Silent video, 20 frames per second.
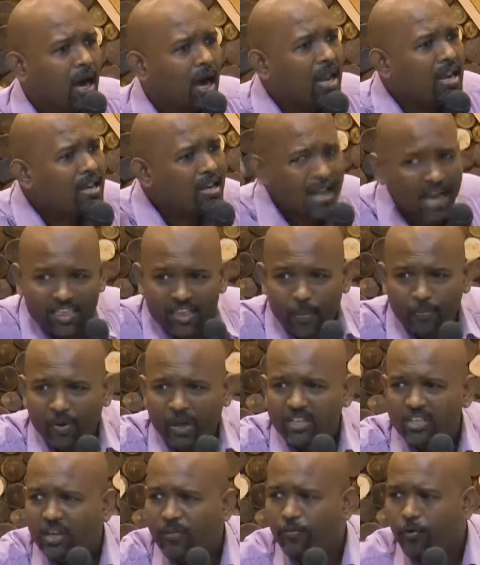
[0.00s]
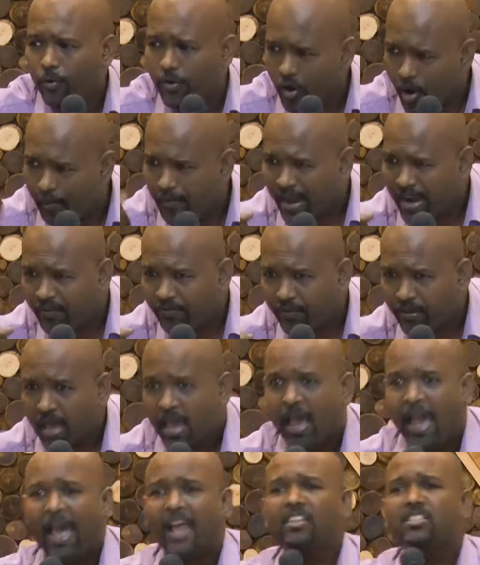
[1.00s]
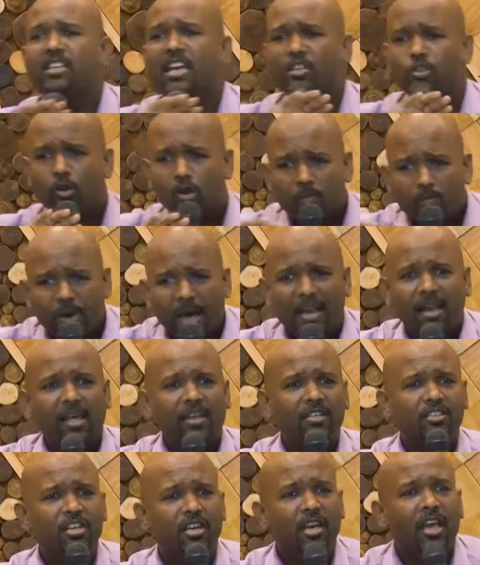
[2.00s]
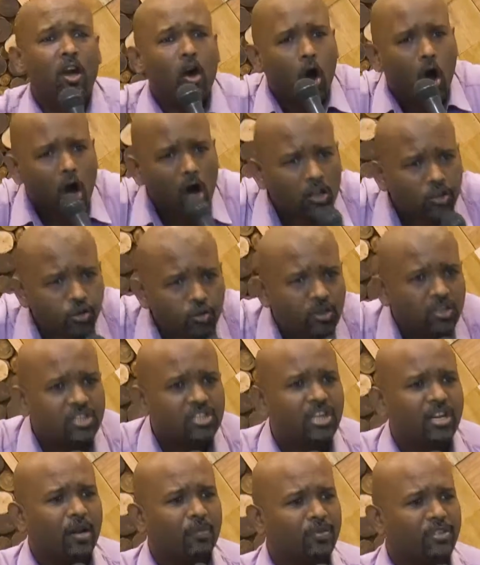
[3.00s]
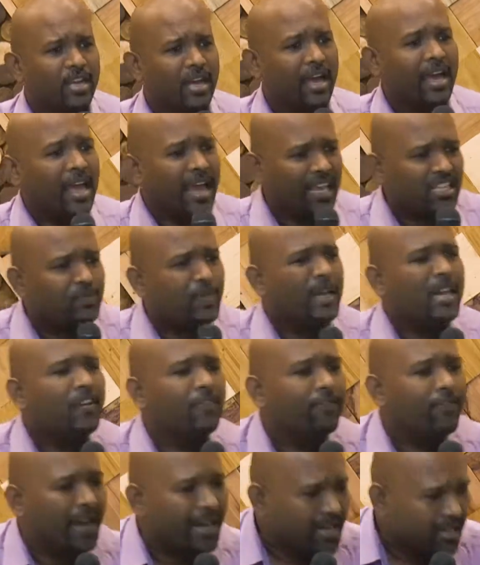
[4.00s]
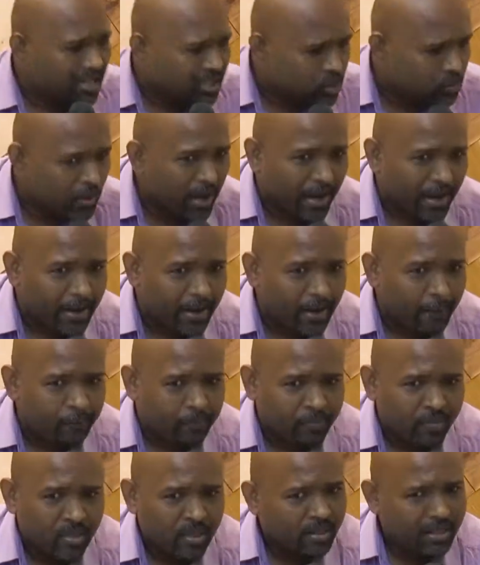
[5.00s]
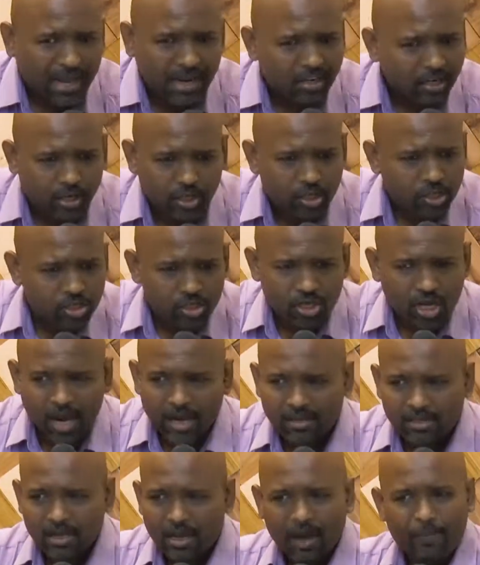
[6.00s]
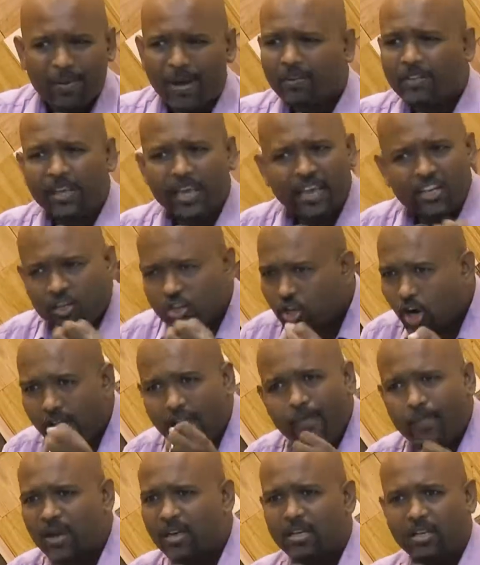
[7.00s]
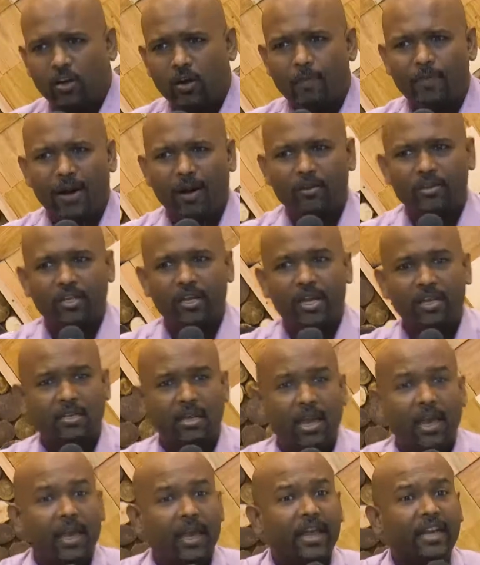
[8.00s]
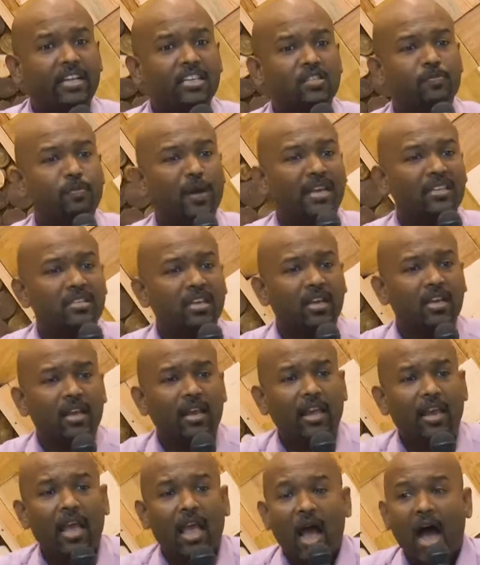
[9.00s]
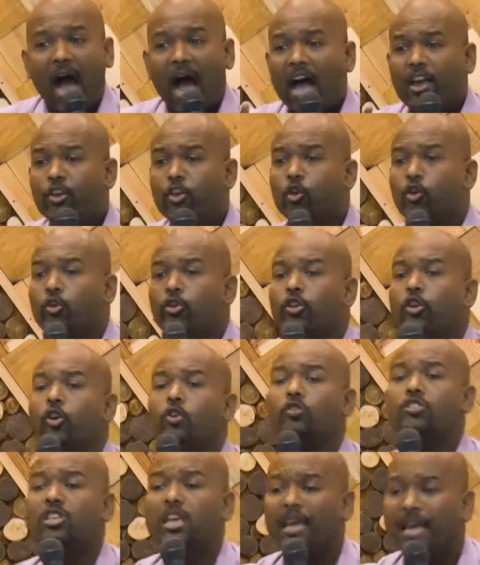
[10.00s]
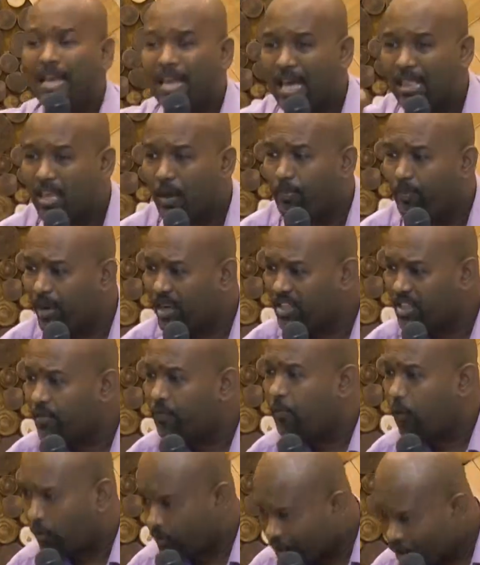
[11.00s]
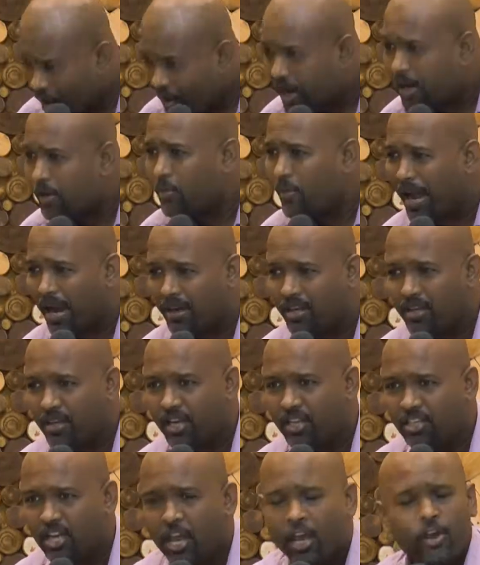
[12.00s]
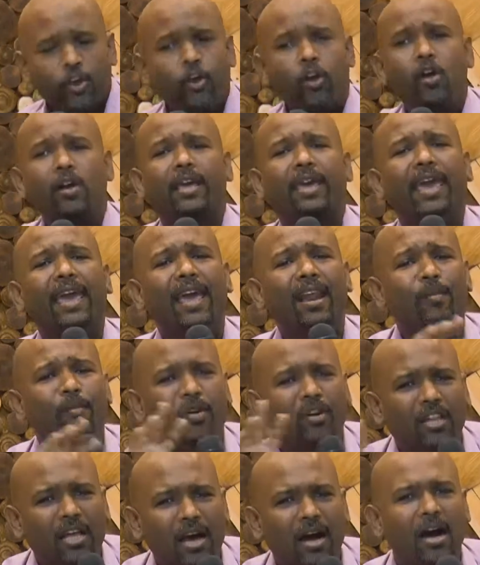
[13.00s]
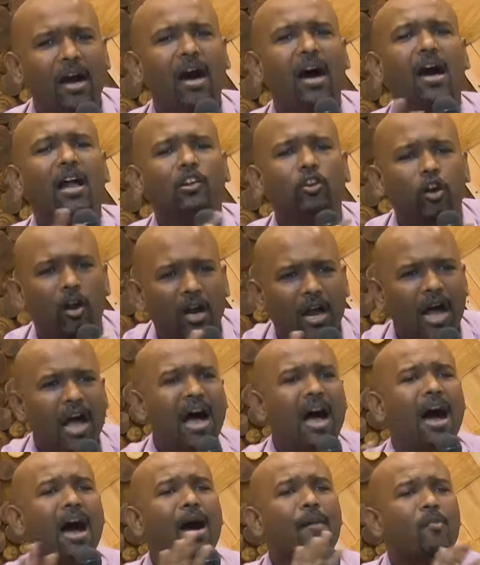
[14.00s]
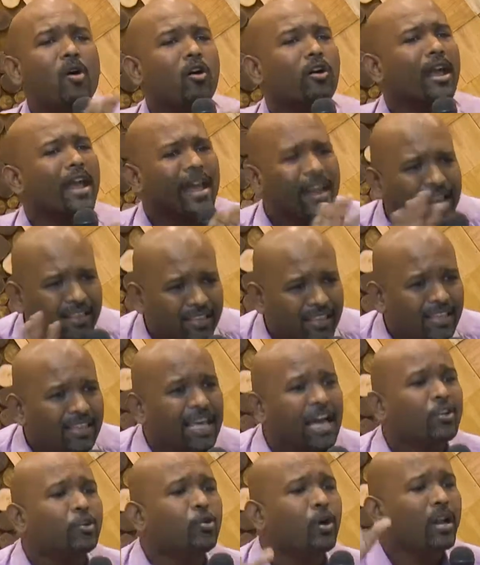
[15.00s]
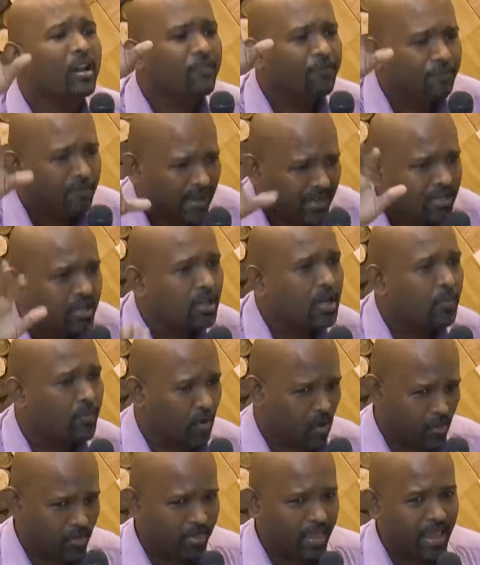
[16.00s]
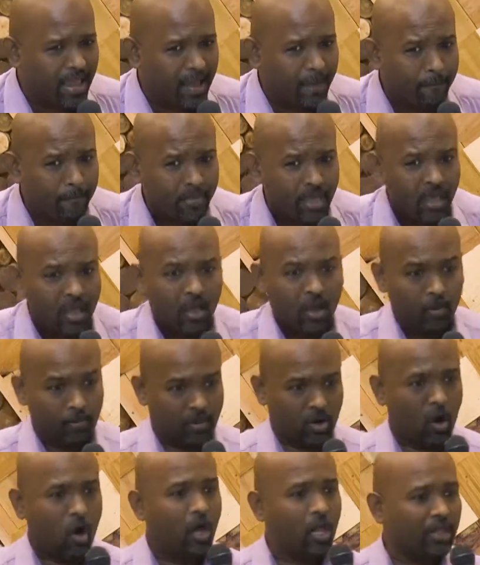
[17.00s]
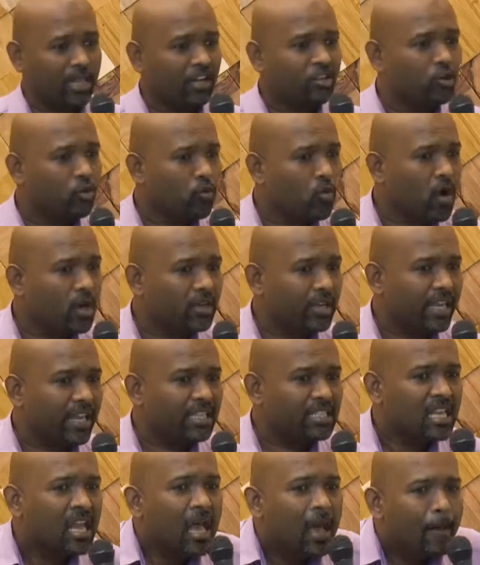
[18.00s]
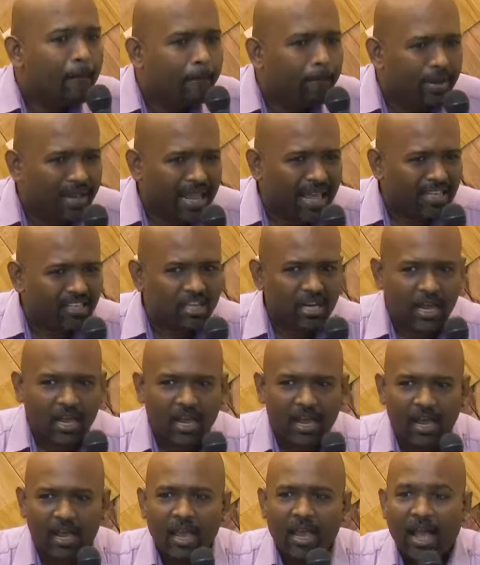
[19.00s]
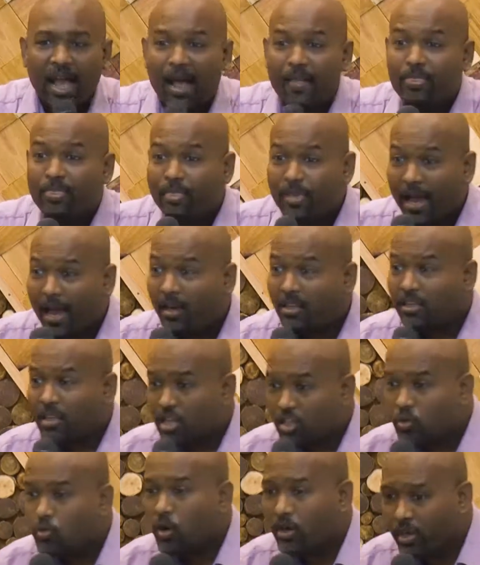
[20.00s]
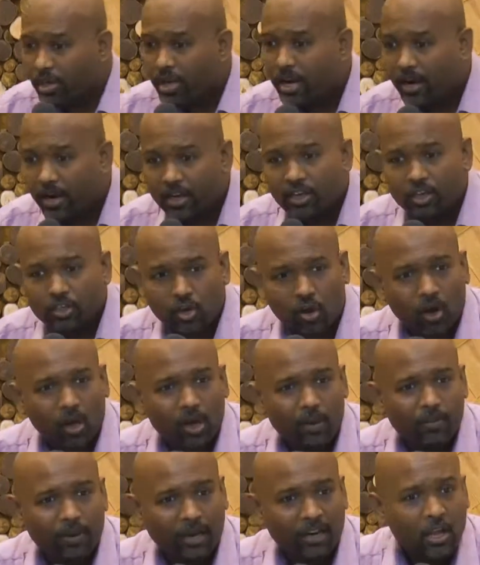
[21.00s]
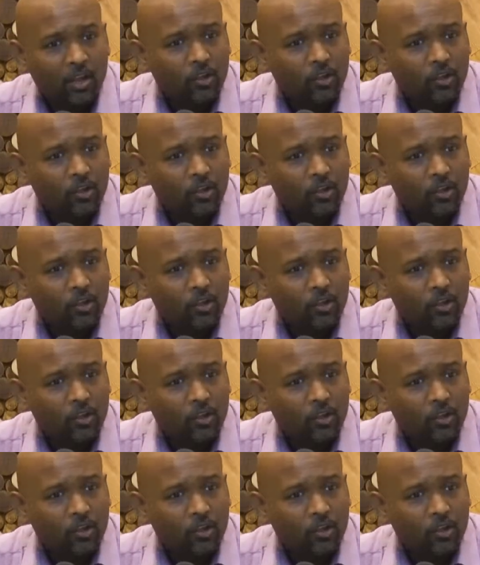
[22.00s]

another person for your benefit. And sexual immorality, all through the scripture, has been defined this way that it is not about the enjoyment about it. It is basically, are you using another person for your advantage? You don't care about the hurt or harm or anything that you are inflicting upon them, but all that you want is pleasure and that is what here it is all about